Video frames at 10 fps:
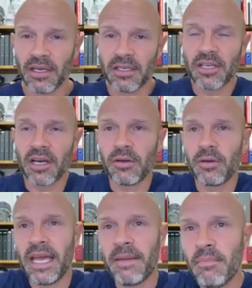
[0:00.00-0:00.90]
So
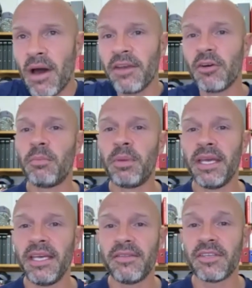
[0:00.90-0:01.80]
it might not
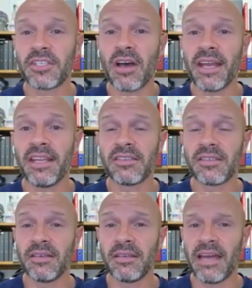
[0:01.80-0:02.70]
be the signings
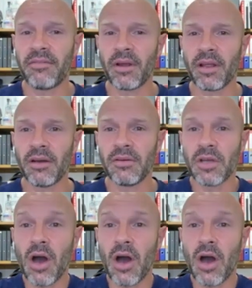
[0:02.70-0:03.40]
that everyone goes,